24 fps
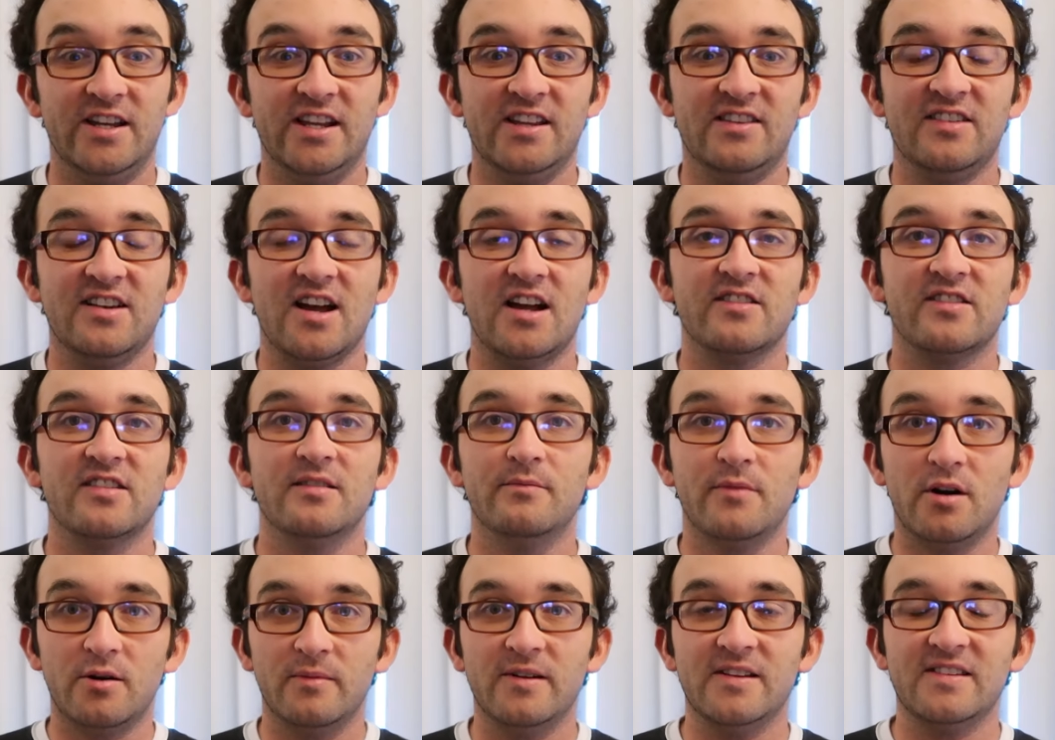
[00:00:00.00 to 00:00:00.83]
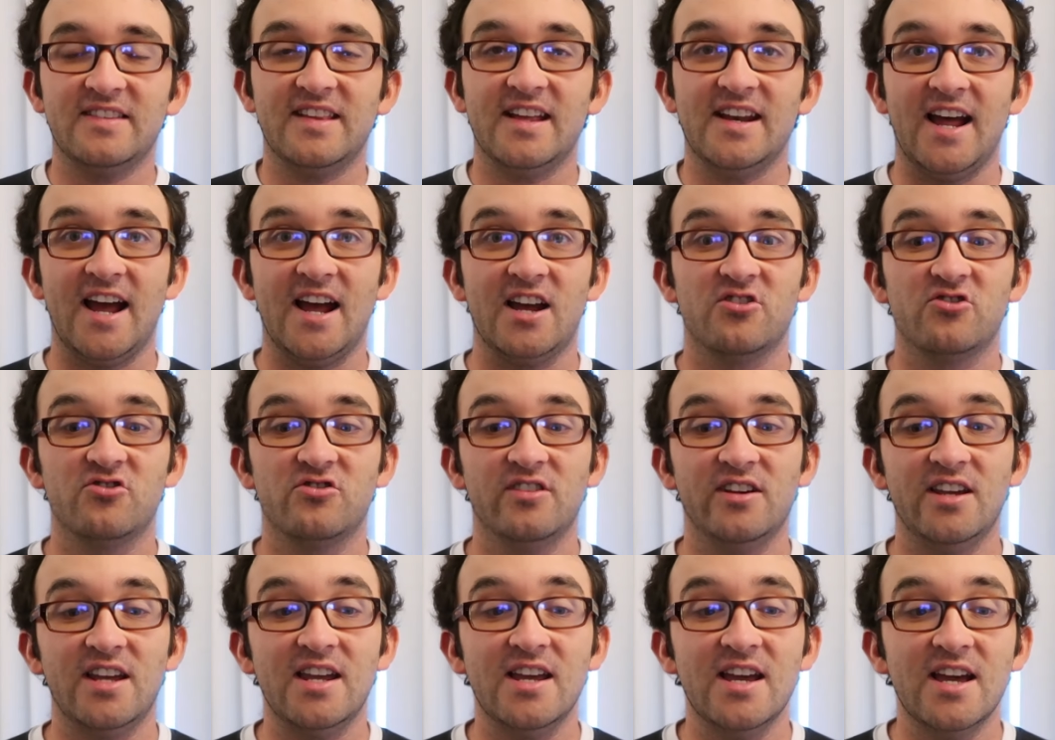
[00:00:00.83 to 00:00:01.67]
It's got some moments that
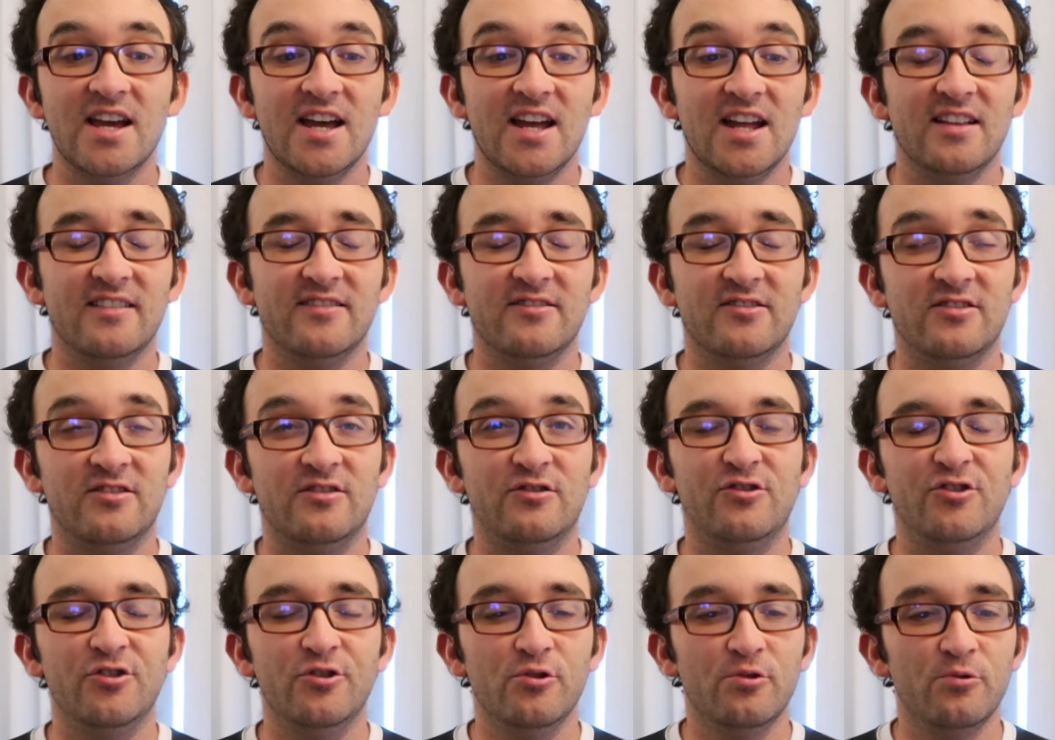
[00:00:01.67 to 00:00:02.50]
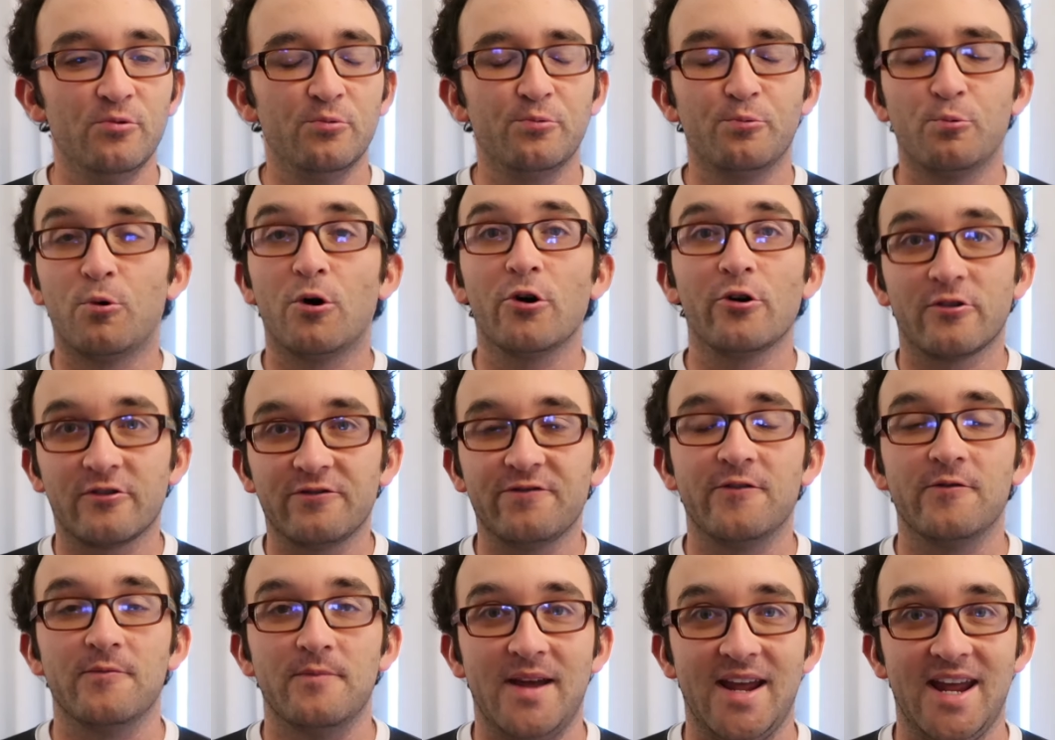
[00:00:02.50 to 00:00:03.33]
actually do work
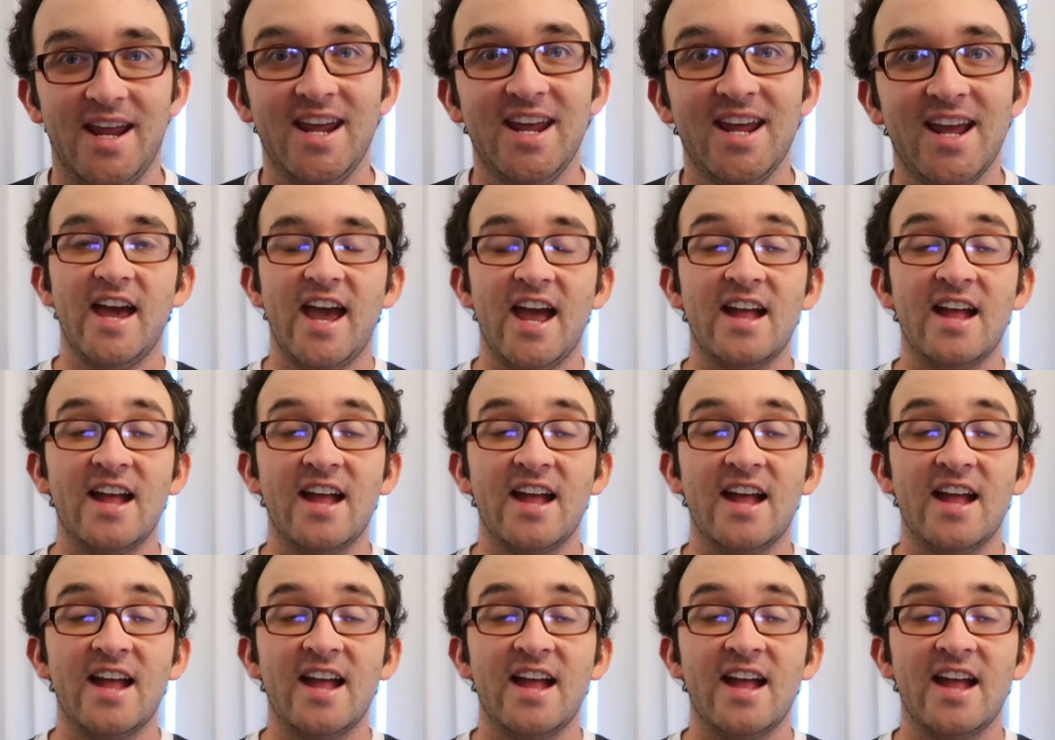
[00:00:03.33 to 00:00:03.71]
for me.